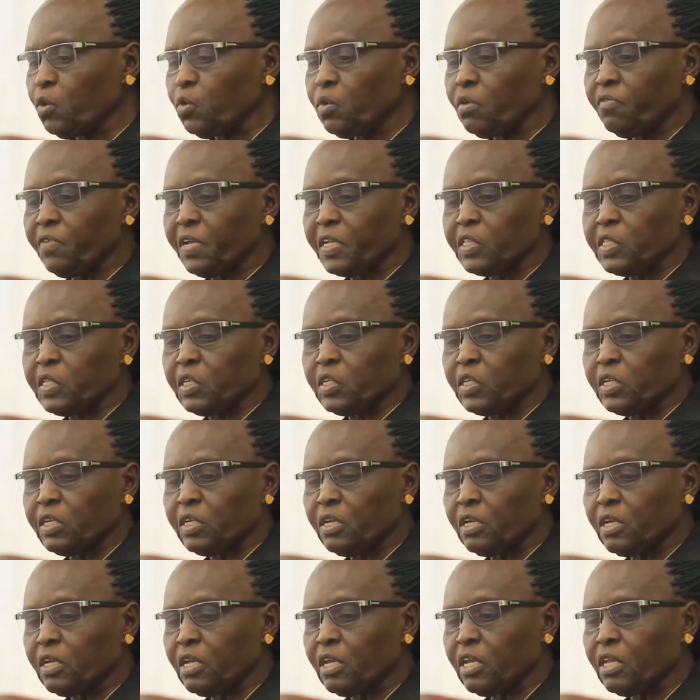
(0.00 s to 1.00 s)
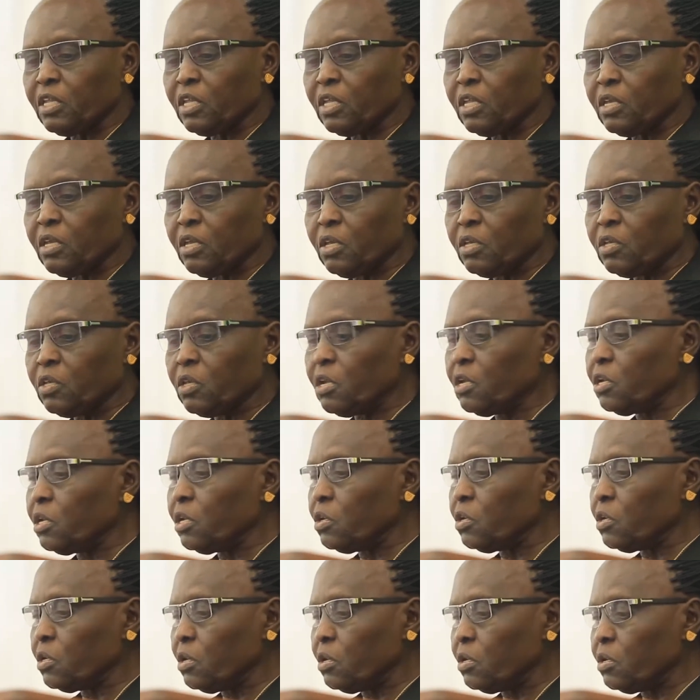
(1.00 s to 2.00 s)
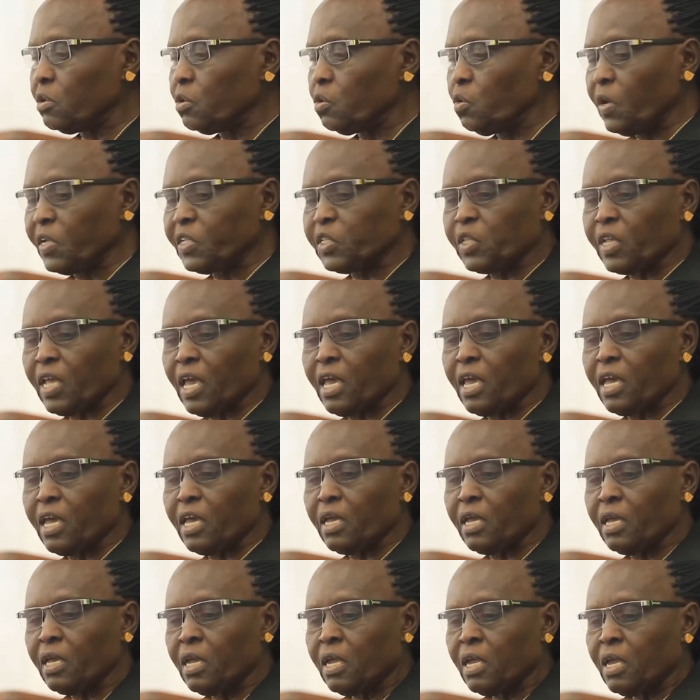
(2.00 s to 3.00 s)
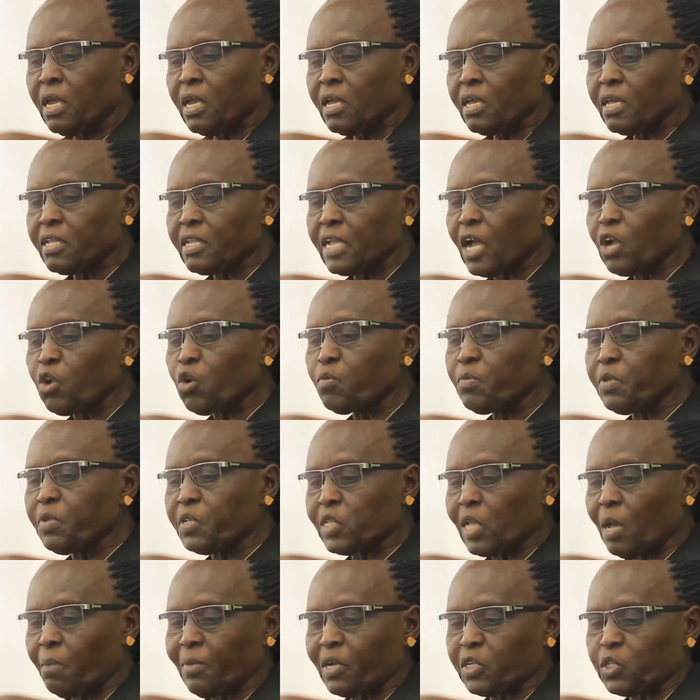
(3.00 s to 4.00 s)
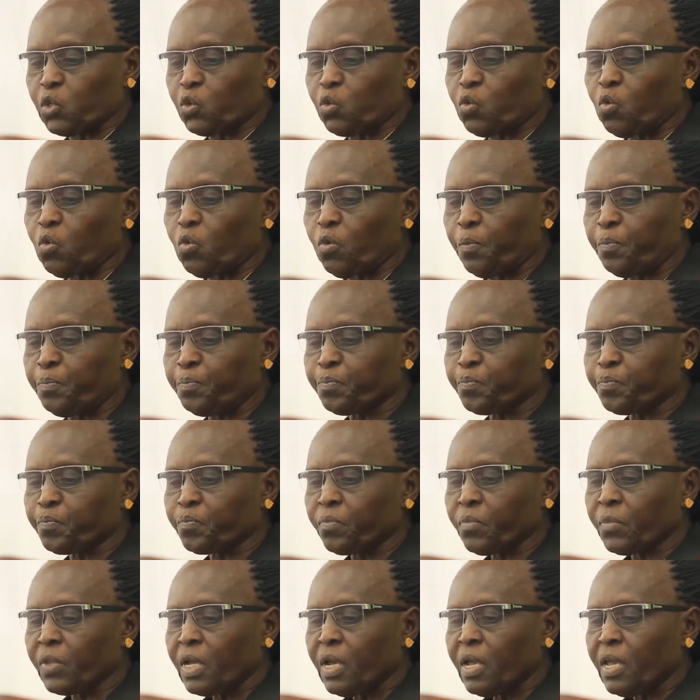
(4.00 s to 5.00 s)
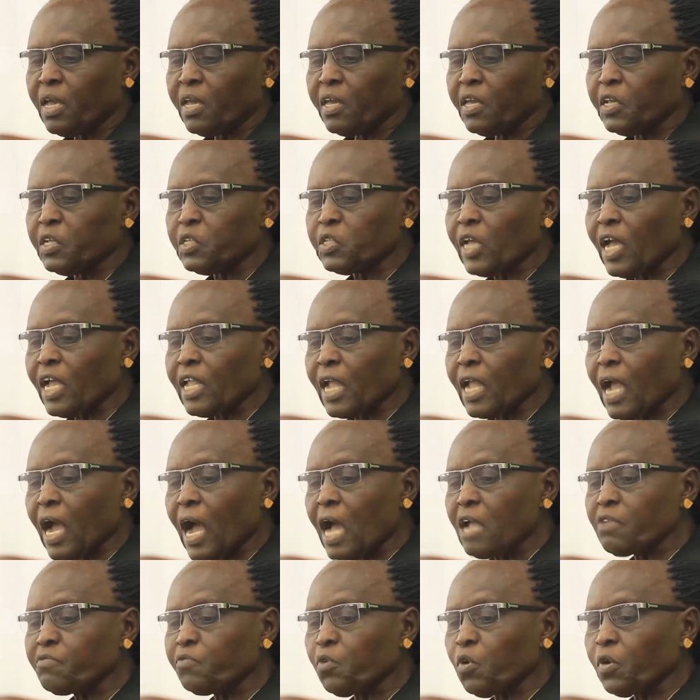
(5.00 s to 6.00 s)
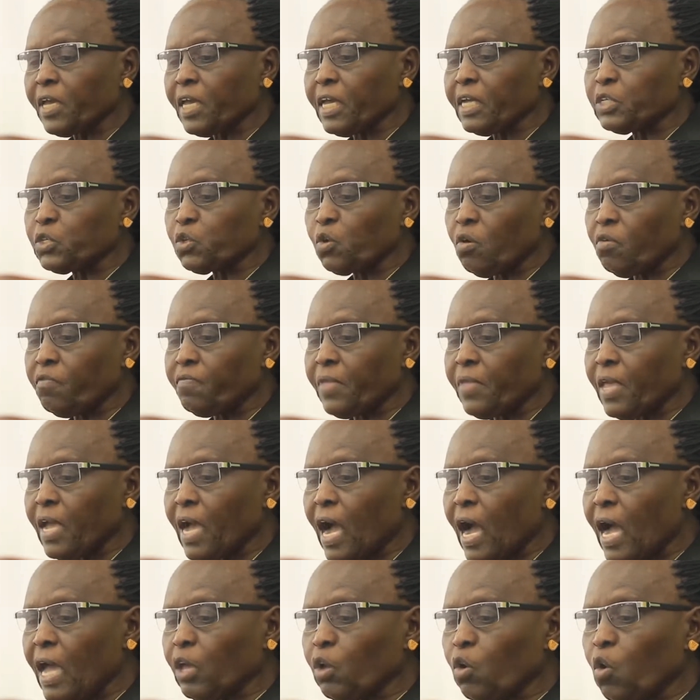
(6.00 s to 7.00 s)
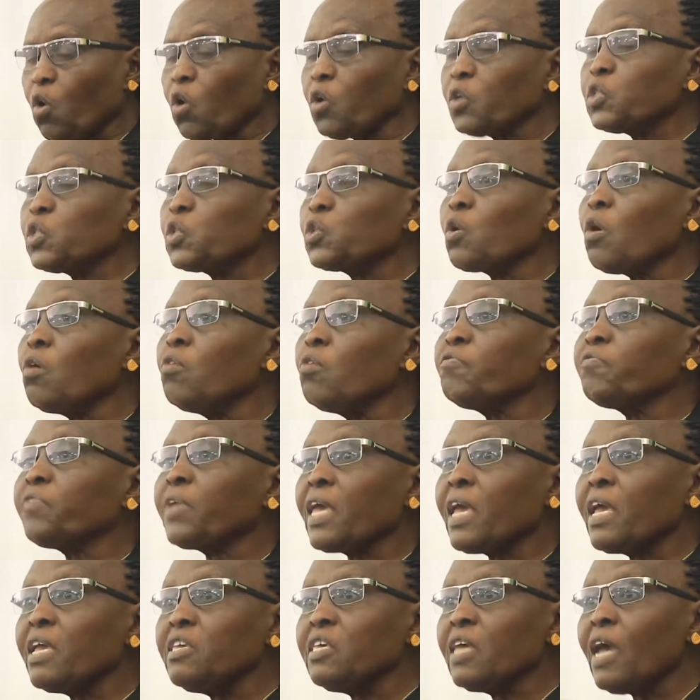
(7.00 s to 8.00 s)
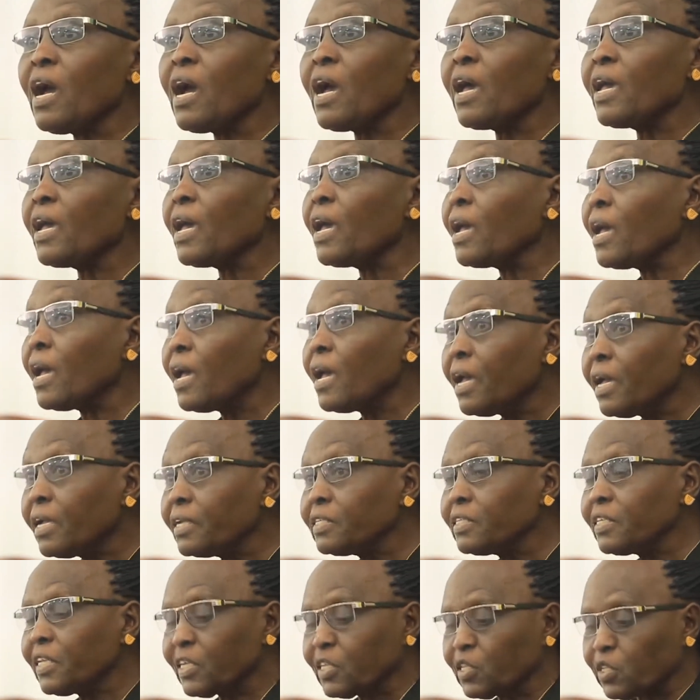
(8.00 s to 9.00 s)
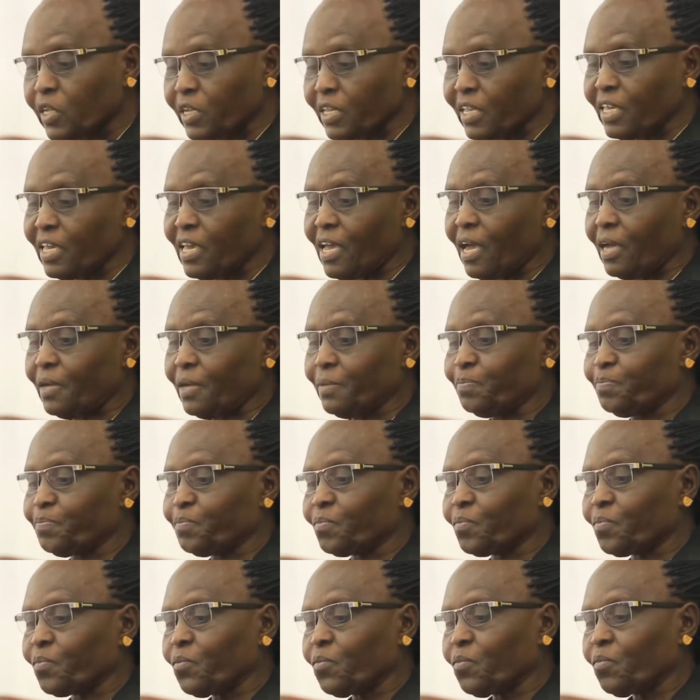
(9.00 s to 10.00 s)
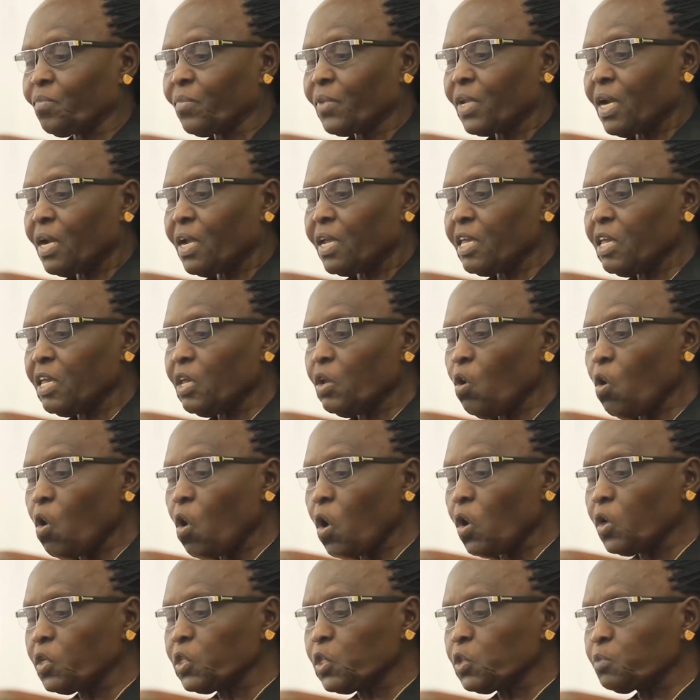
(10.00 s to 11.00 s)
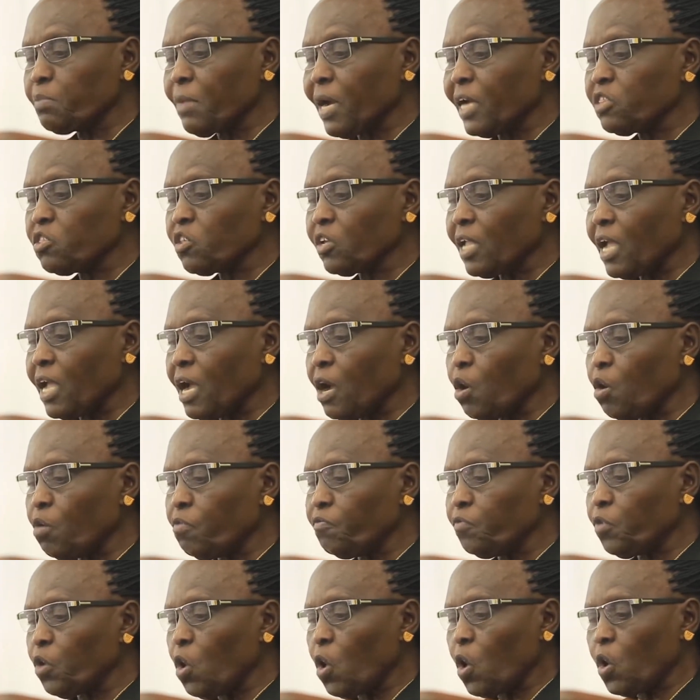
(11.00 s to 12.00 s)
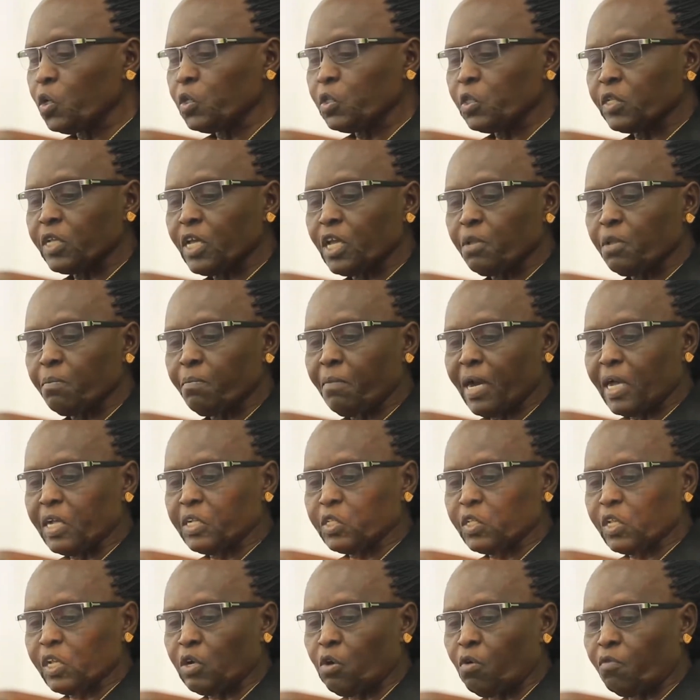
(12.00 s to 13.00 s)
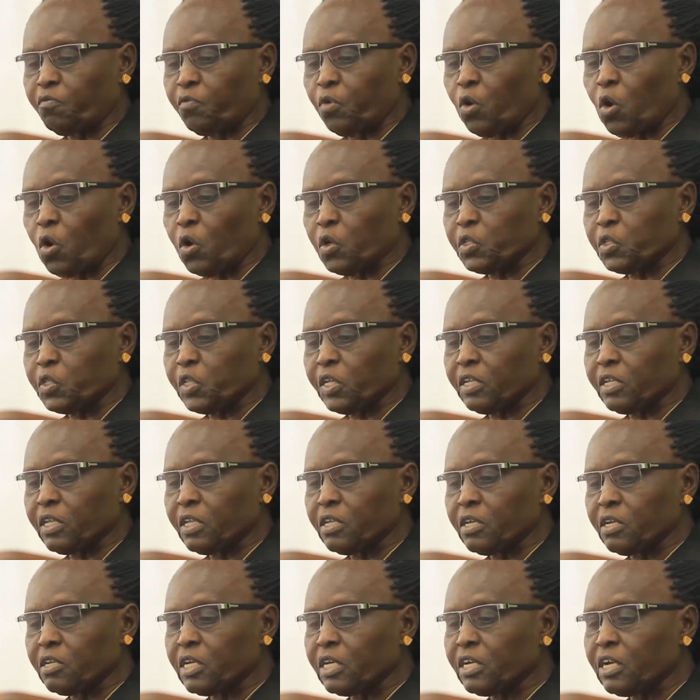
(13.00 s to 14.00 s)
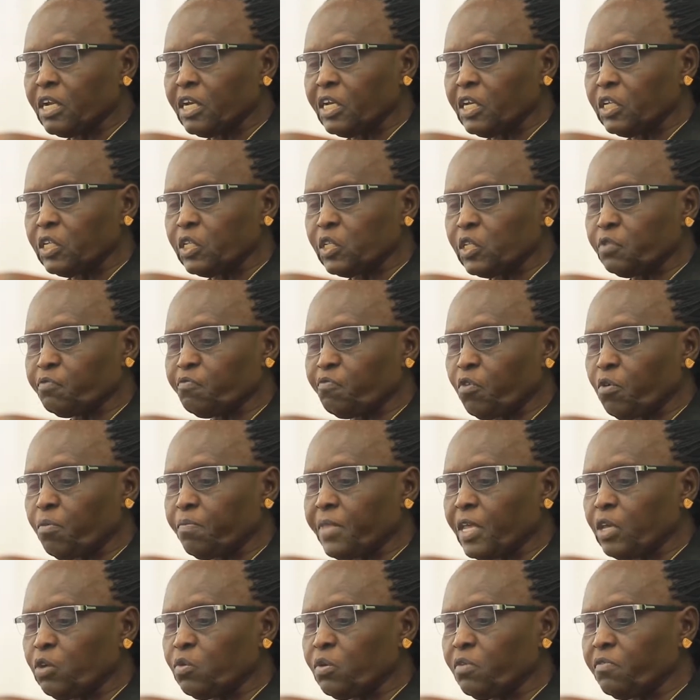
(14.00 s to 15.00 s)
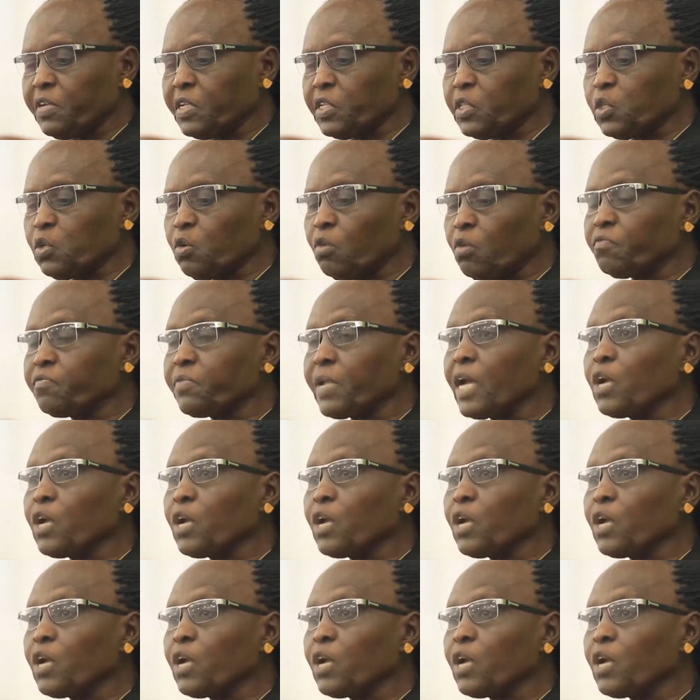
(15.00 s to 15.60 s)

University in USA, and Nairobi Summer School. He's an advocate of the High Courts of Kenya and Tanzania. He holds Bachelor of Laws and Master of Laws in degrees from the University of